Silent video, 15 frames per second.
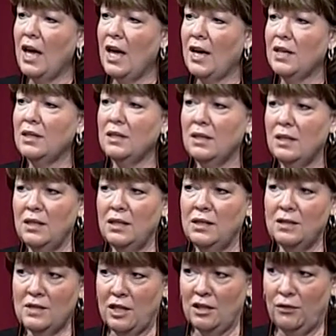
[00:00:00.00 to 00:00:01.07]
at the
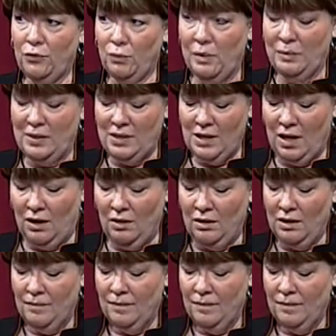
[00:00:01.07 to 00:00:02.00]
Center for Women's Health.